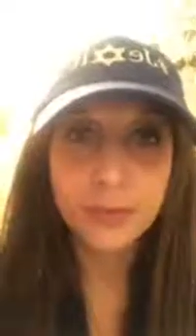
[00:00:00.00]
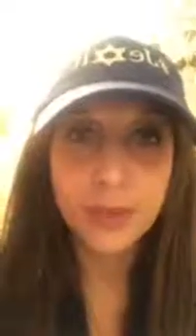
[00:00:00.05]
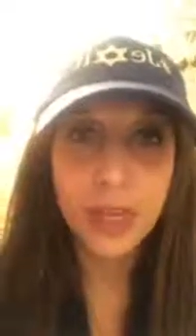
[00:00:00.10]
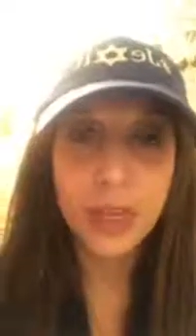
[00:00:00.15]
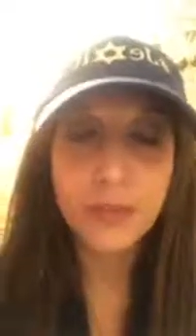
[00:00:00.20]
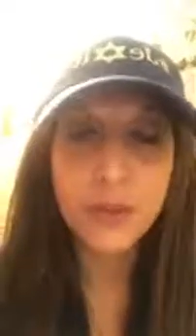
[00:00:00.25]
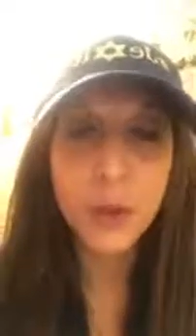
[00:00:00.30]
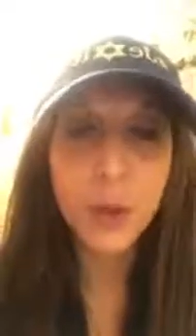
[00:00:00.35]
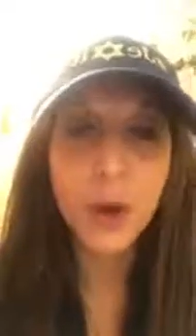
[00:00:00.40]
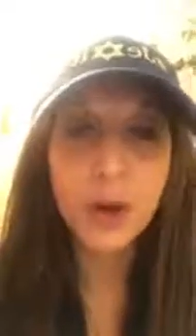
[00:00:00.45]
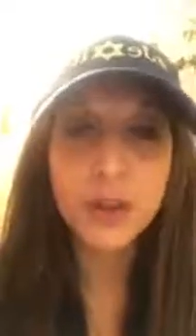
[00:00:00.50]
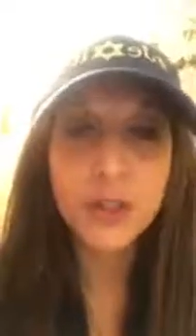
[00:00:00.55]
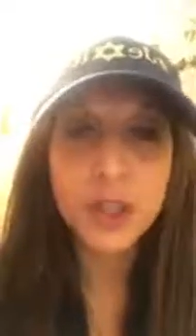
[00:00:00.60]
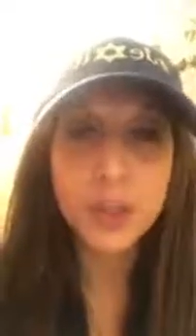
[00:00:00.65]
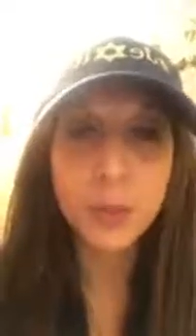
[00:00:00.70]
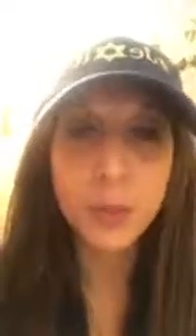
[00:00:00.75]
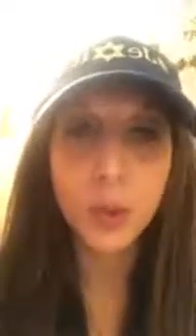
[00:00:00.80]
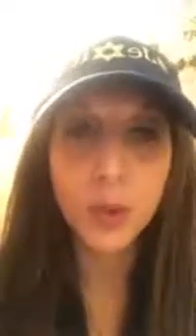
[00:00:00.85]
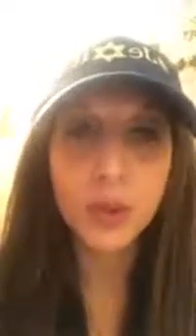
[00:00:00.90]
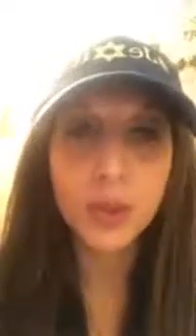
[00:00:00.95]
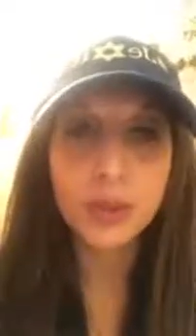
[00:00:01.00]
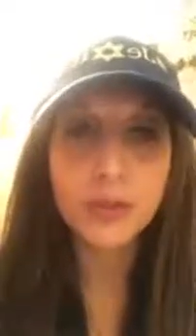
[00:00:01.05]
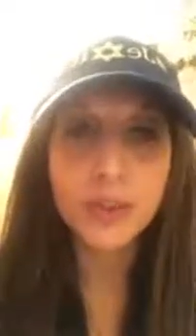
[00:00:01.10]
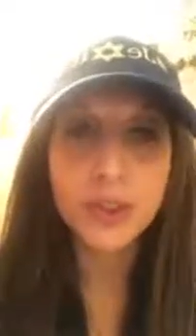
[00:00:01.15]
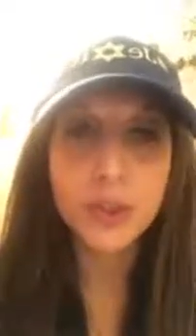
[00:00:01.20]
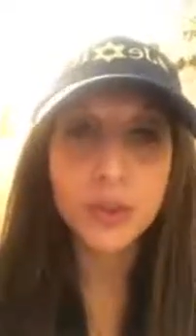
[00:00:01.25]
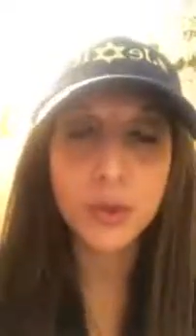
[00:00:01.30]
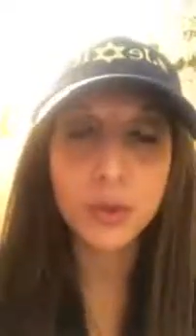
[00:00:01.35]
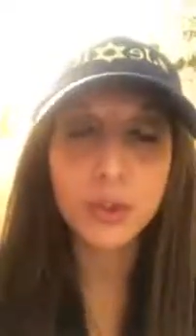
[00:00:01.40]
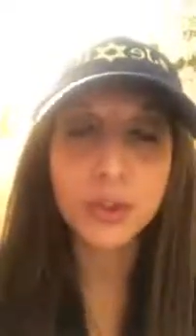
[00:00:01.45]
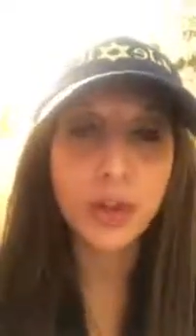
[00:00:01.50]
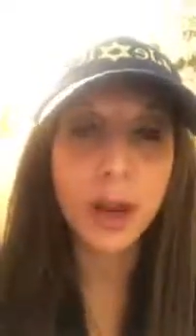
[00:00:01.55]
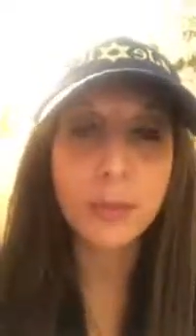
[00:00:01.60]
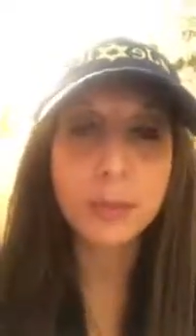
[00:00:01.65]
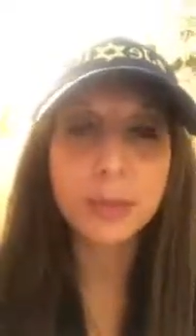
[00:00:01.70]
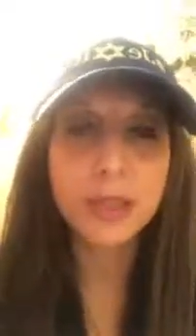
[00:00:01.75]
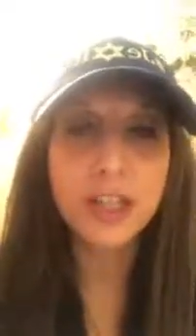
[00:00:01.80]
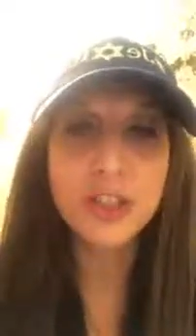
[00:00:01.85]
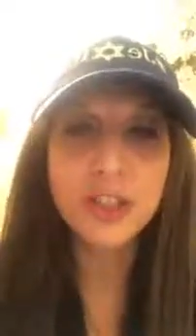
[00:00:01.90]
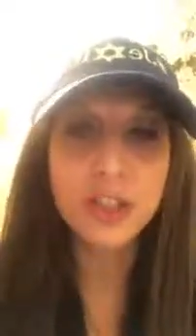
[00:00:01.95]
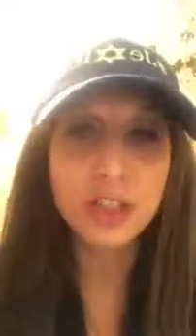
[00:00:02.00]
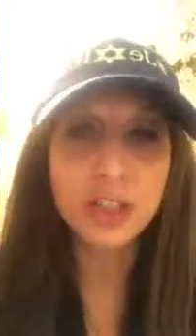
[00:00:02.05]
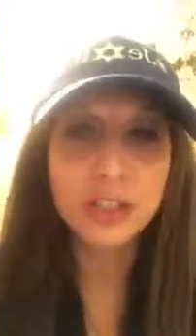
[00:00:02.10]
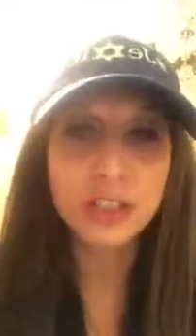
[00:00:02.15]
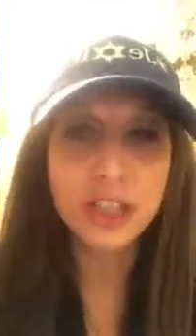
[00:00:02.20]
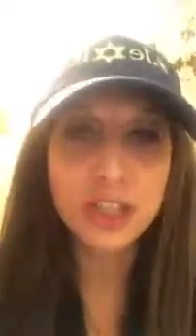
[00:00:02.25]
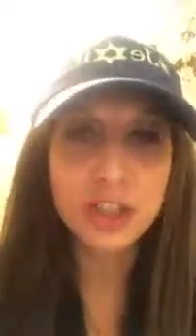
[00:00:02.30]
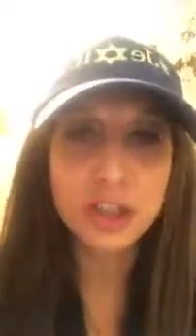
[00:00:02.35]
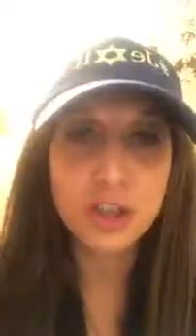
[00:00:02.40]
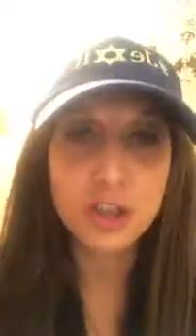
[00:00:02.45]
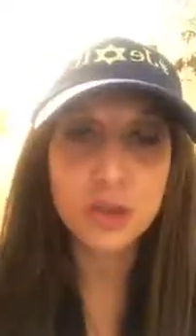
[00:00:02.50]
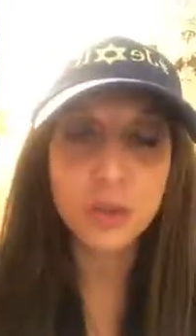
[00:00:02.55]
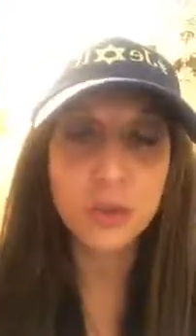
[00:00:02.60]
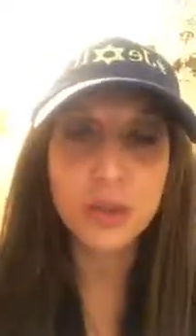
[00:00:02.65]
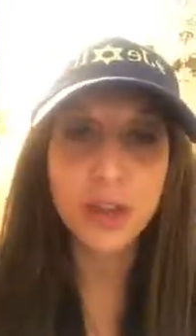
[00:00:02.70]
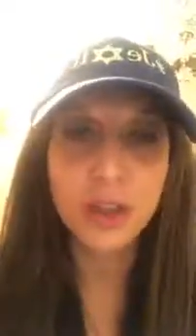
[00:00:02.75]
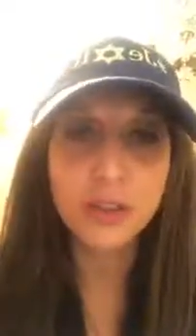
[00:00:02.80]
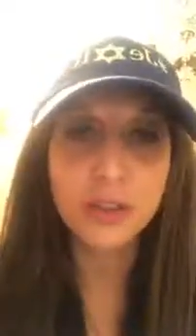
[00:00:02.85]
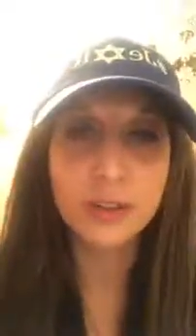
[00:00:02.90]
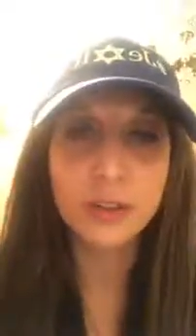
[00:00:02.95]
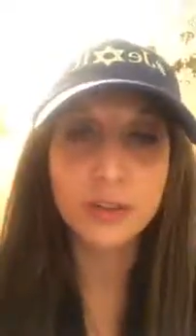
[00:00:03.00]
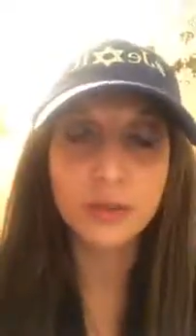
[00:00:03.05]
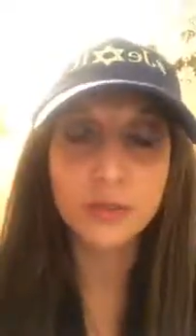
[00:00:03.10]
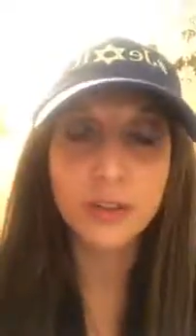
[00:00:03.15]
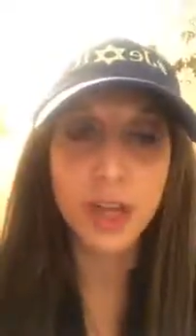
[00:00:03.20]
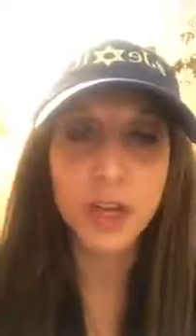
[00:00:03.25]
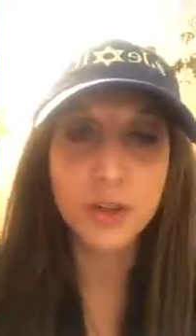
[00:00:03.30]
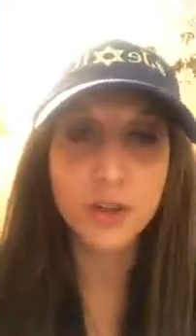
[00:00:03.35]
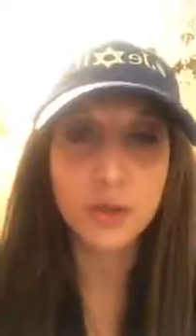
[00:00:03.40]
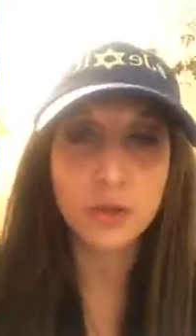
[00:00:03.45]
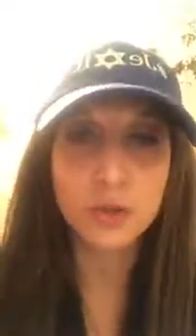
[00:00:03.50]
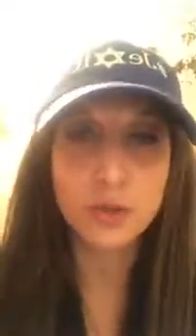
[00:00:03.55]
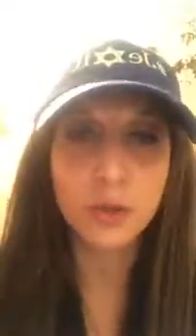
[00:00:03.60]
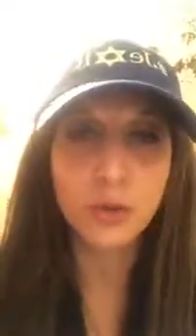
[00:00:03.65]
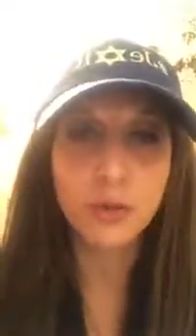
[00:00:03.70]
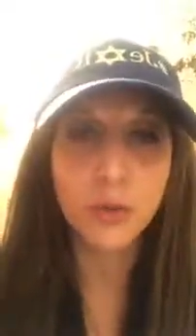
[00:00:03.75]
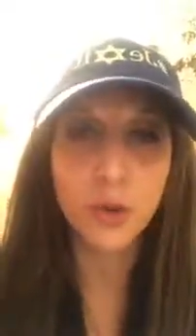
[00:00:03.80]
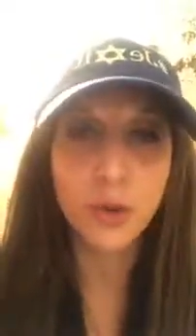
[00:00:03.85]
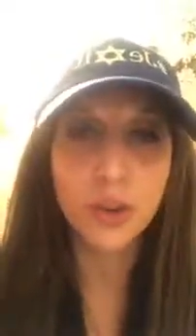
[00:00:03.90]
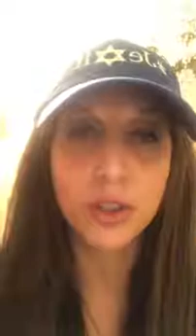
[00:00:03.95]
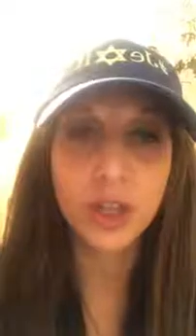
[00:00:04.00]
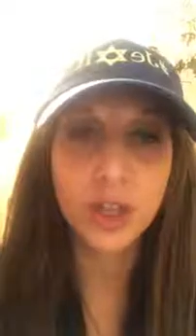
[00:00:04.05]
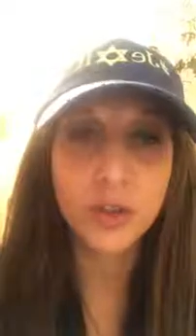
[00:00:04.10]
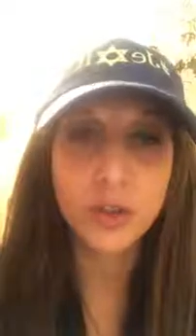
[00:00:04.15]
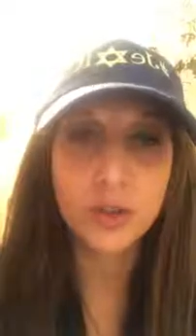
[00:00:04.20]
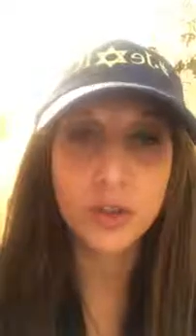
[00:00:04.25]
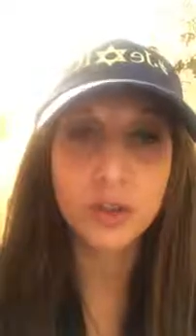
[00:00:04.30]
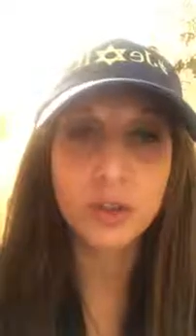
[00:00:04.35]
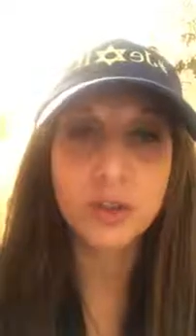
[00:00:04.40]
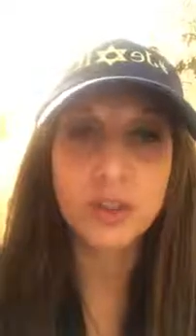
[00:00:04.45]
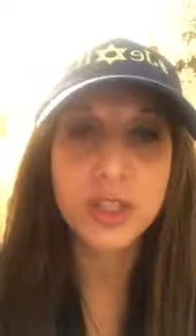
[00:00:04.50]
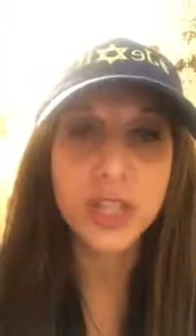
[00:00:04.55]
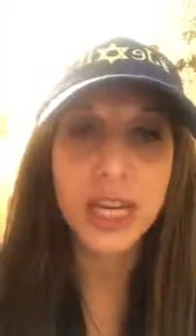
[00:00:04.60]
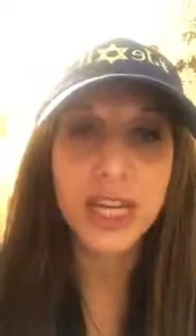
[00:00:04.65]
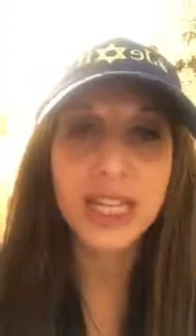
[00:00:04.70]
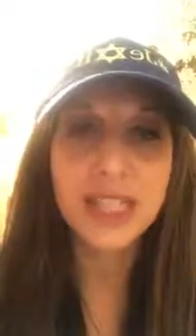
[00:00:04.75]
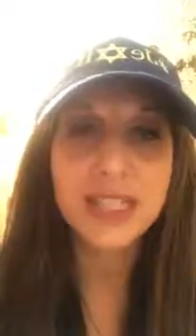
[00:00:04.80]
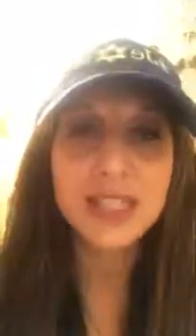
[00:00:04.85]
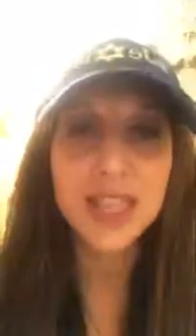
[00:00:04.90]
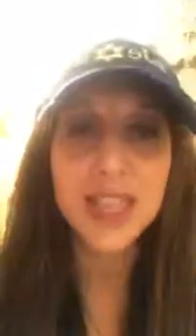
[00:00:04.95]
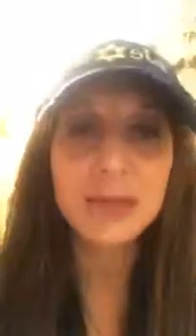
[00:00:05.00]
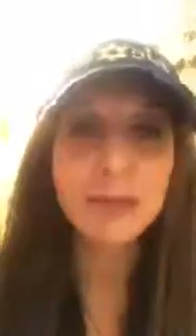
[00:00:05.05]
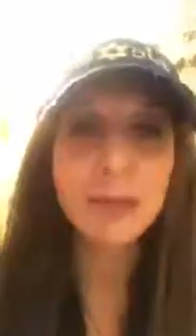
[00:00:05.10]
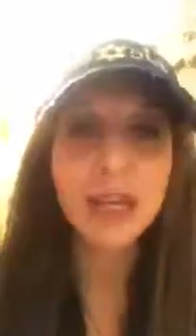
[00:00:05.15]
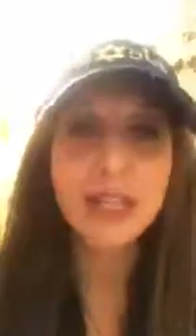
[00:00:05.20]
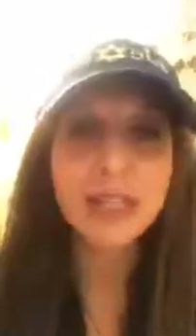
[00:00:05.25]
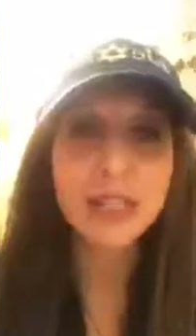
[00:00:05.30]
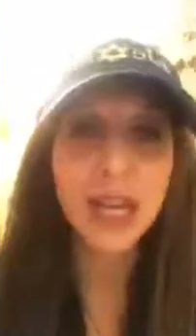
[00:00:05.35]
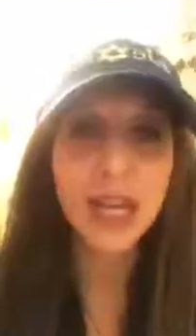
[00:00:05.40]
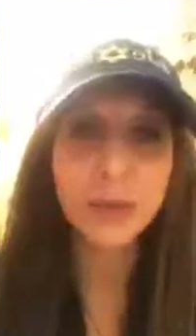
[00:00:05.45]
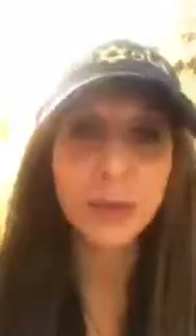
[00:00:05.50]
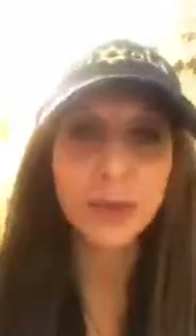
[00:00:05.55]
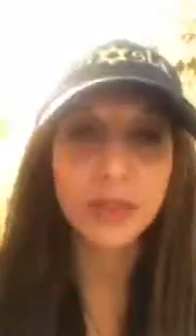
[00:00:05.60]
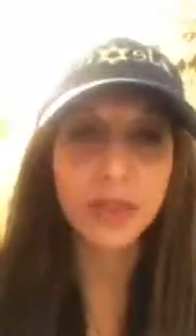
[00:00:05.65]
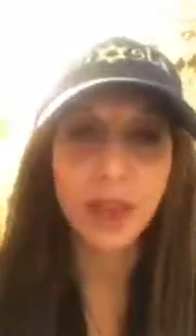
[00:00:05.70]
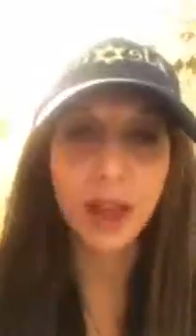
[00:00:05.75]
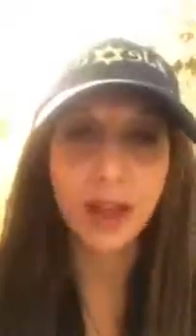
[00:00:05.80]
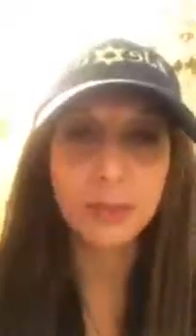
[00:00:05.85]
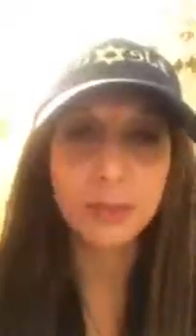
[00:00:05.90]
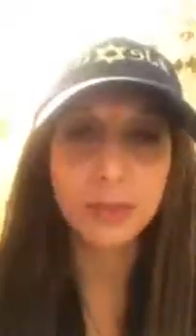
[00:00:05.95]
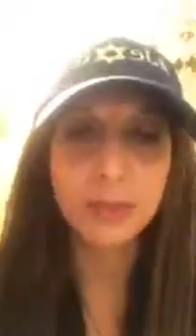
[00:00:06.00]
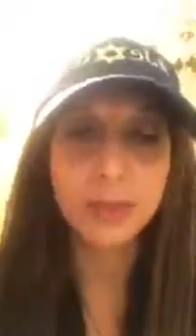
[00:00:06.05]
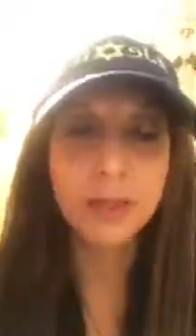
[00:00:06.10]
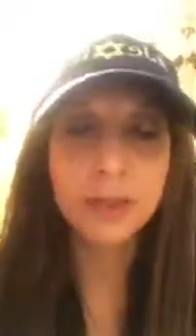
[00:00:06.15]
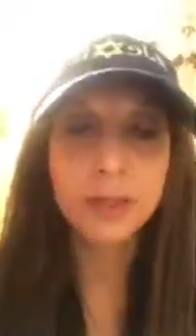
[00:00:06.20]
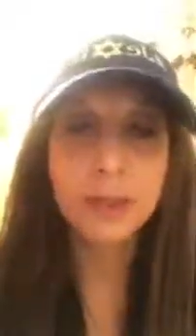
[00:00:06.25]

If you are a supporter of Israel, you're not pledging allegiance to another country, to a foreign country. You're standing side by side with them.